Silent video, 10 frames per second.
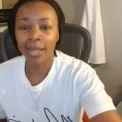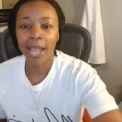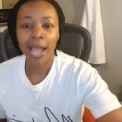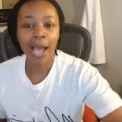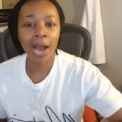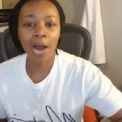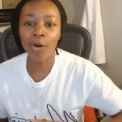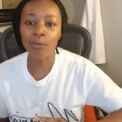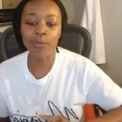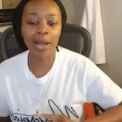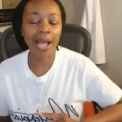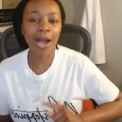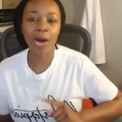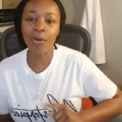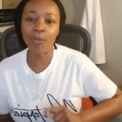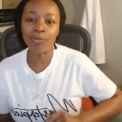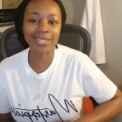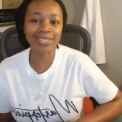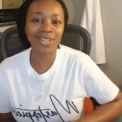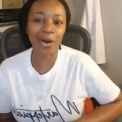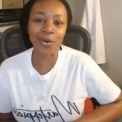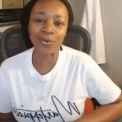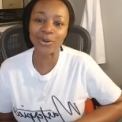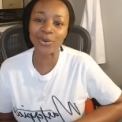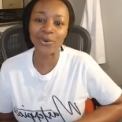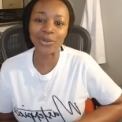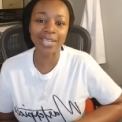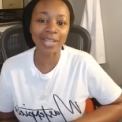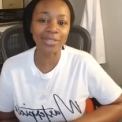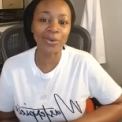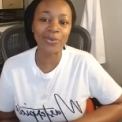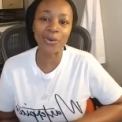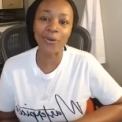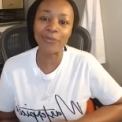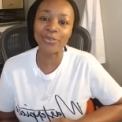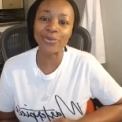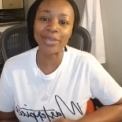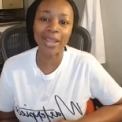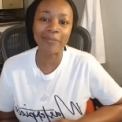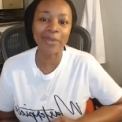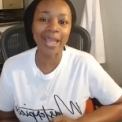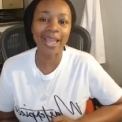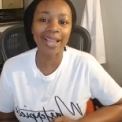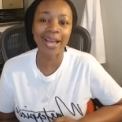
I hope this all recorded. I don't know if you came back.